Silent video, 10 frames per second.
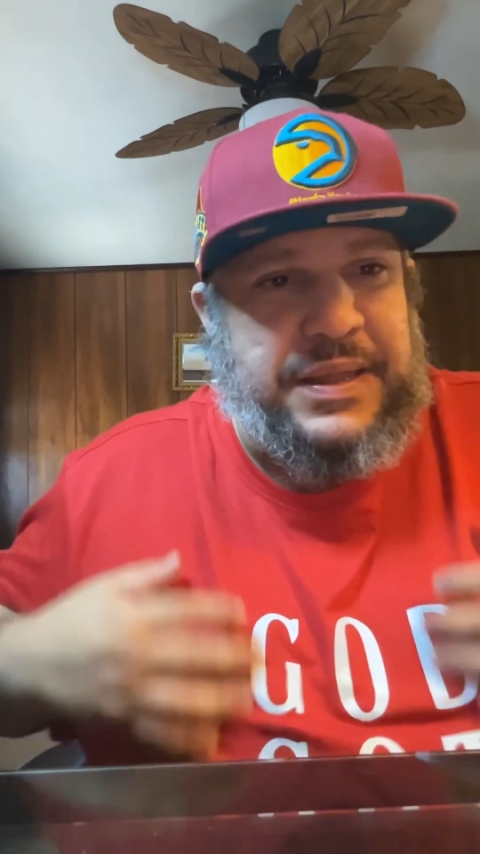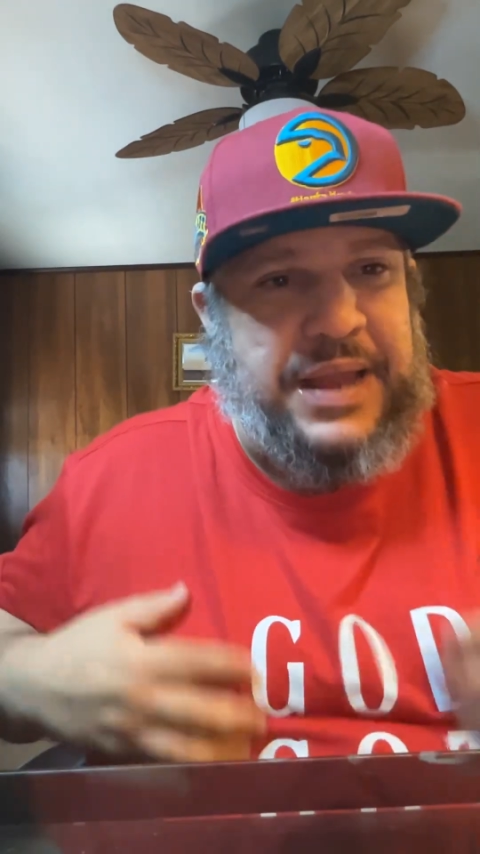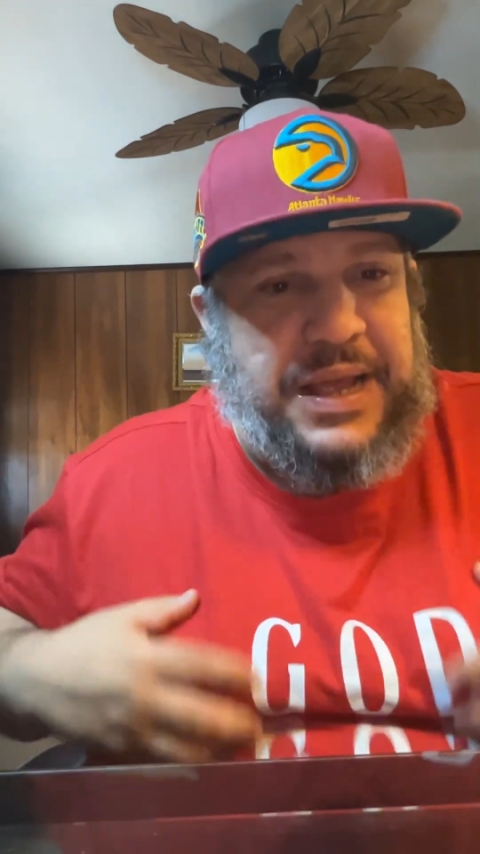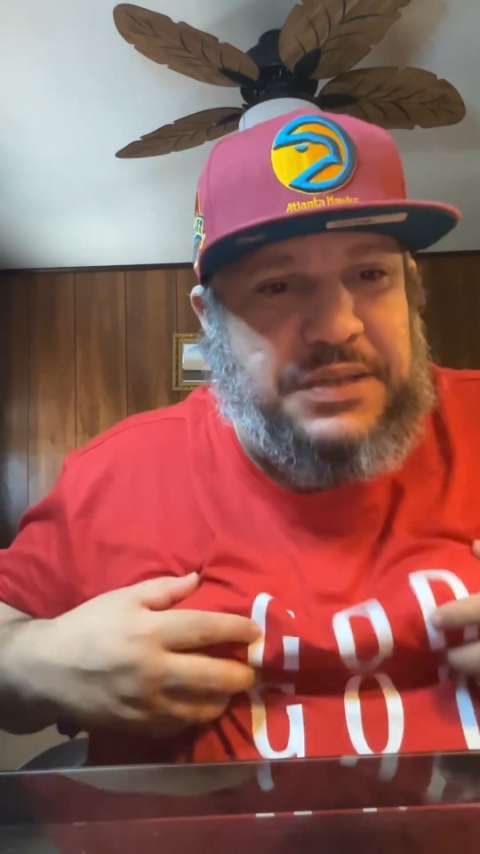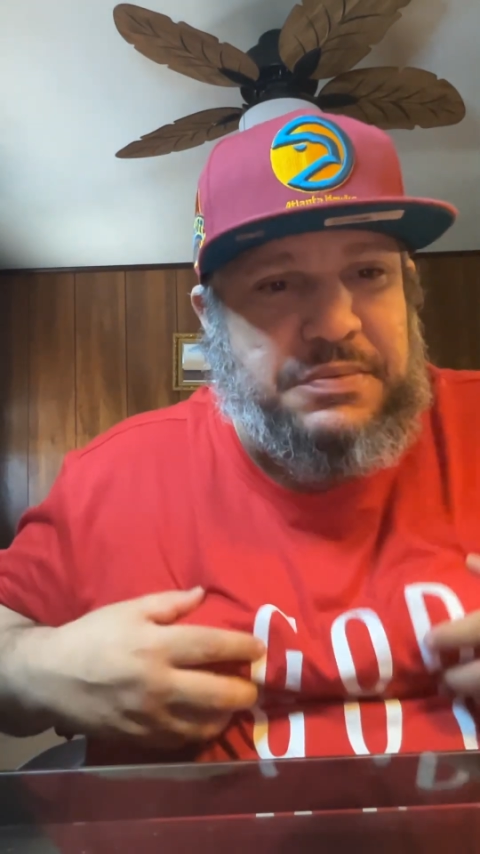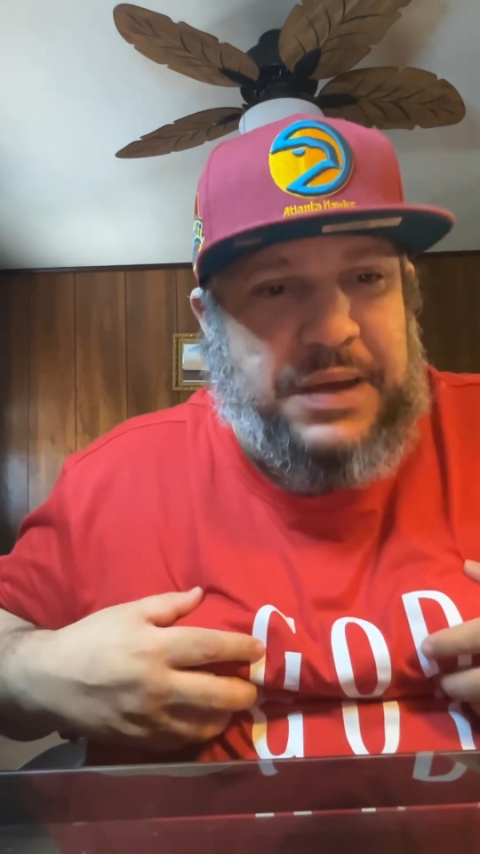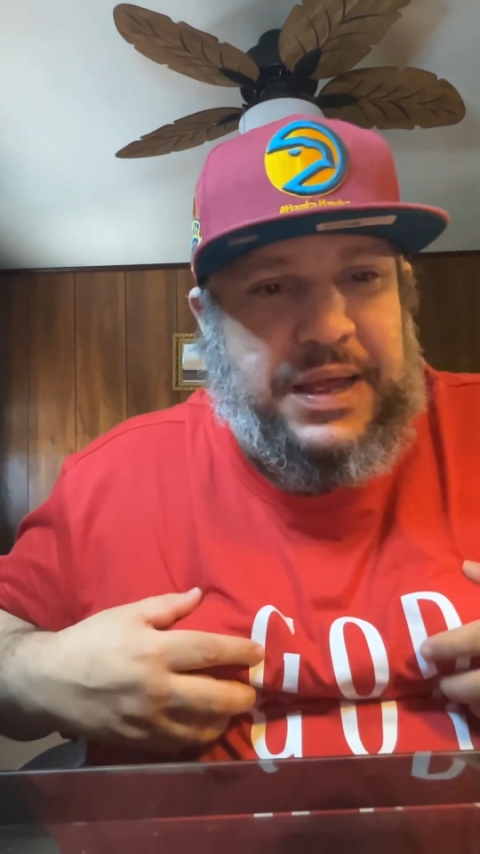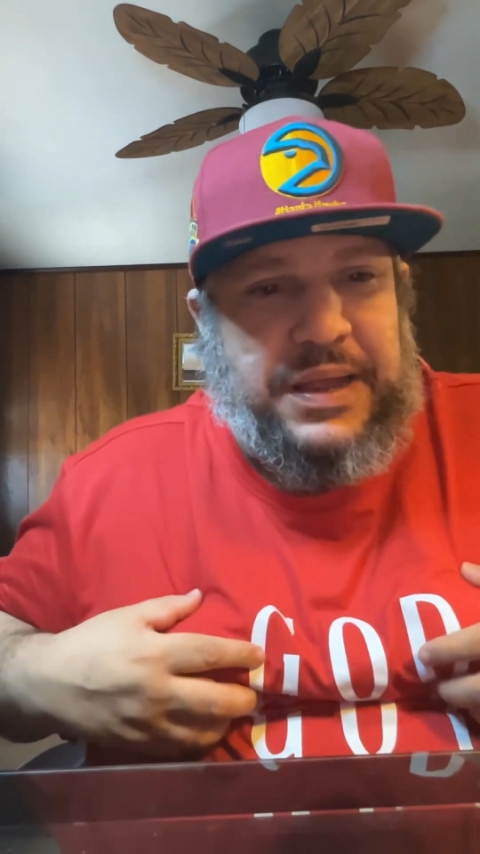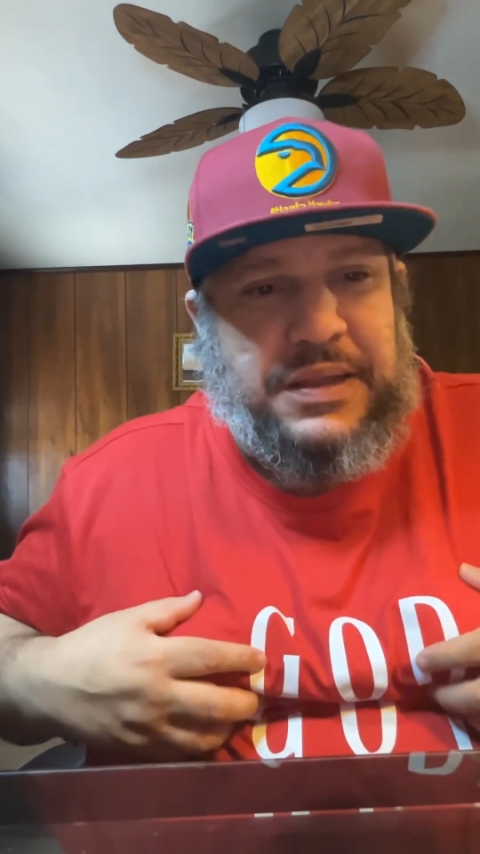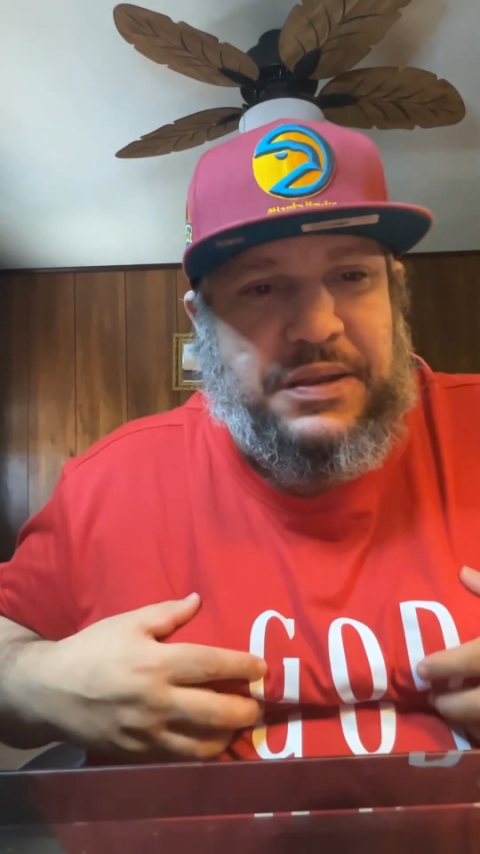That's
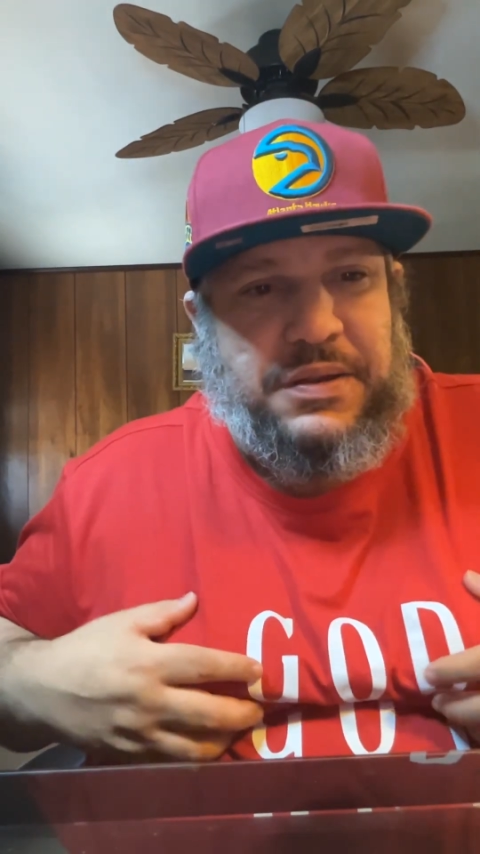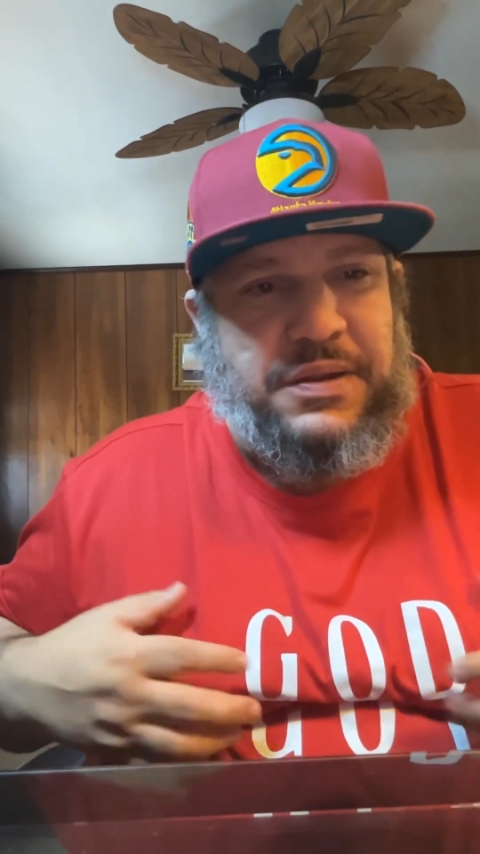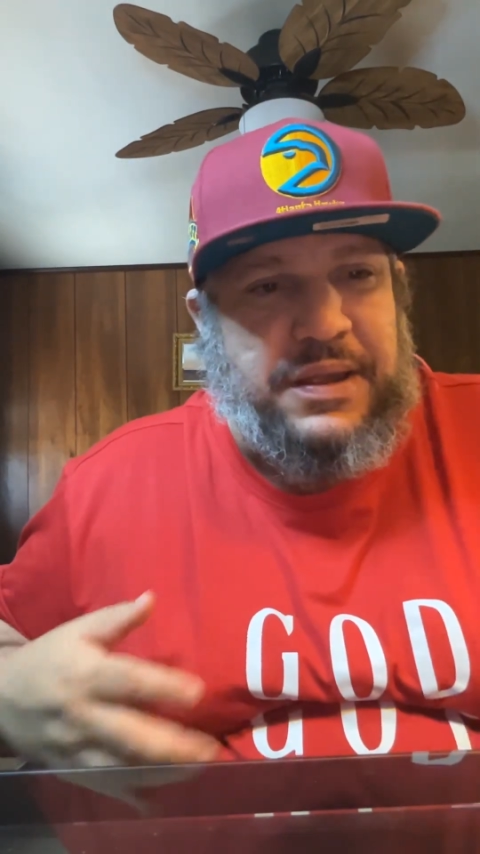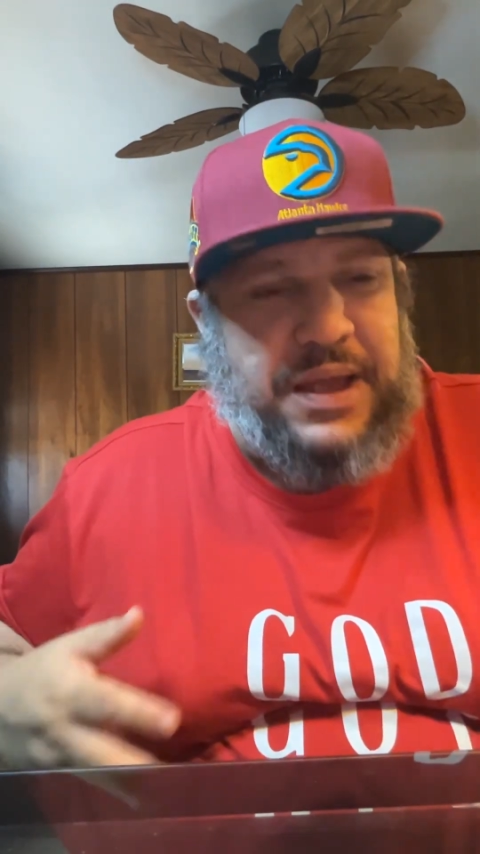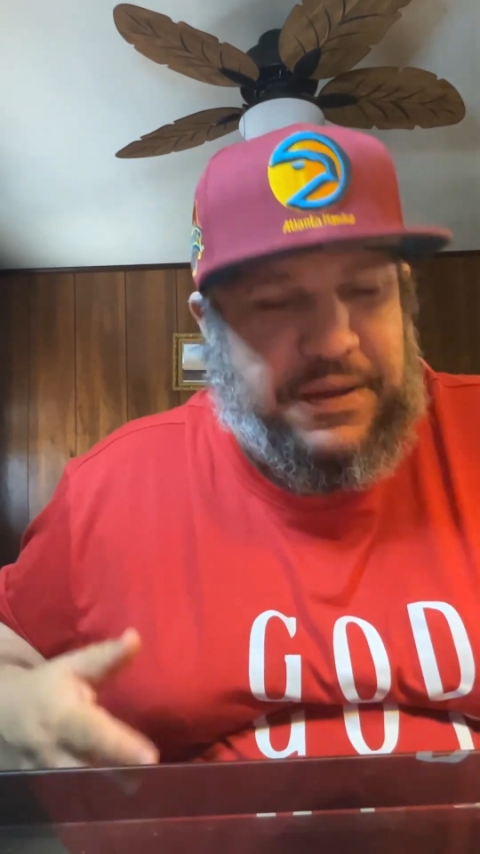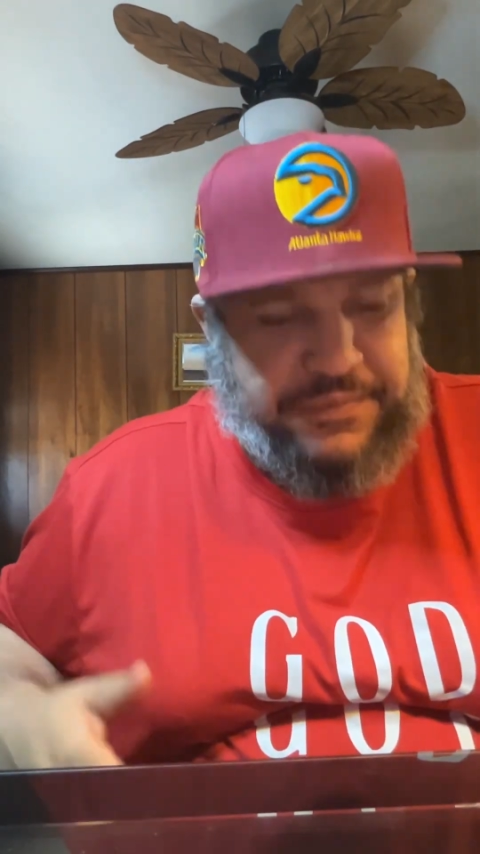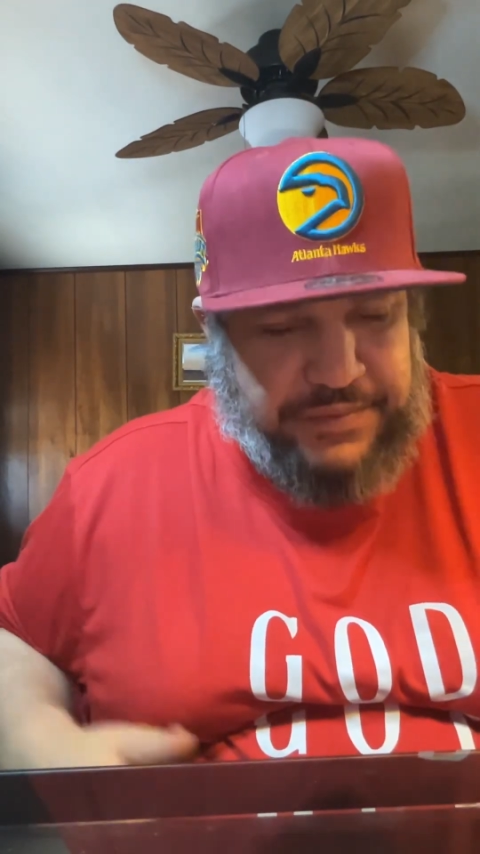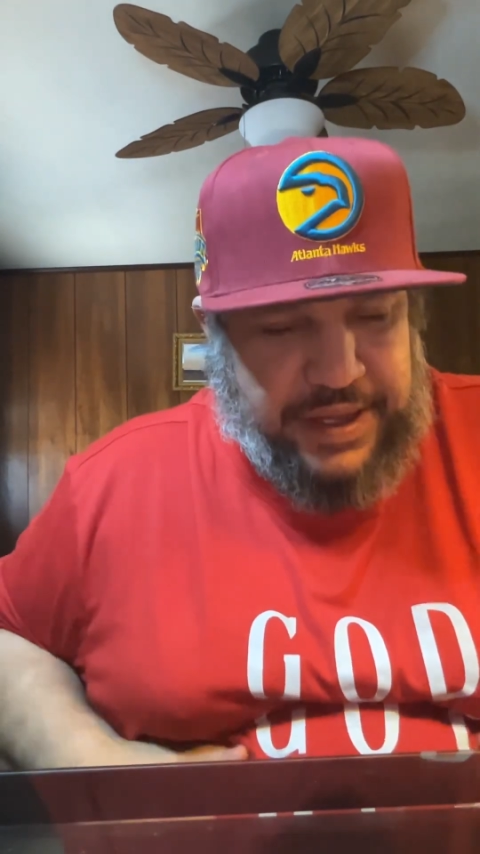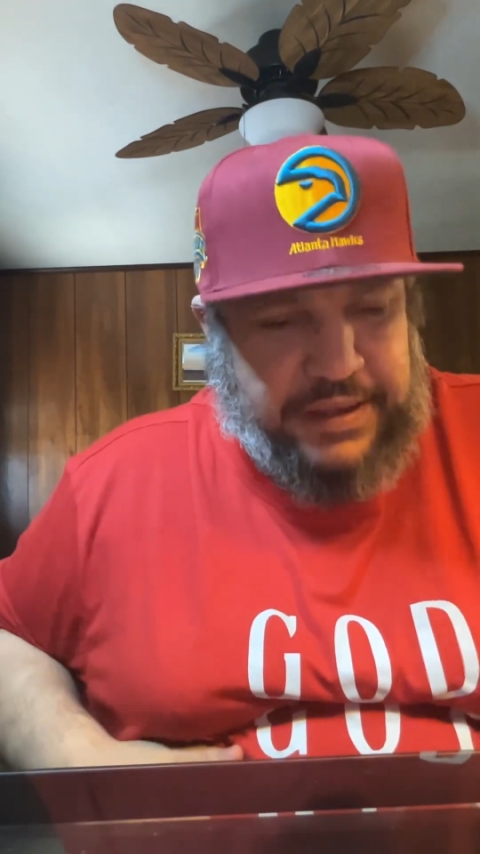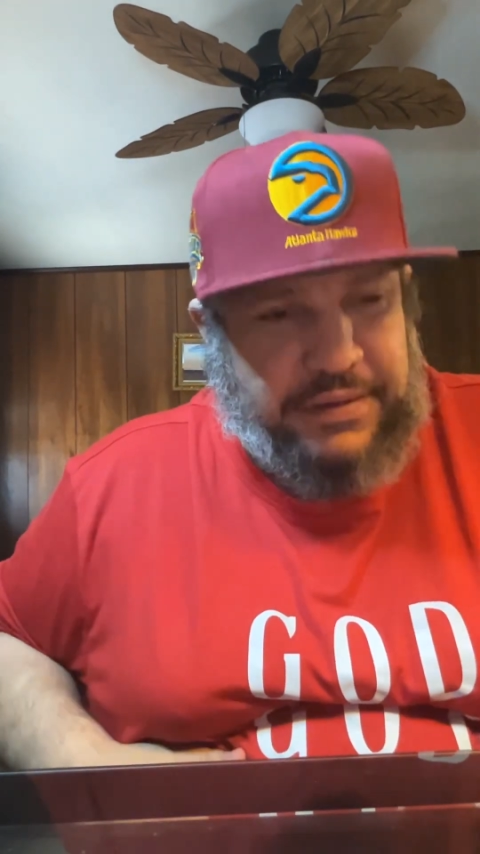why you got fat.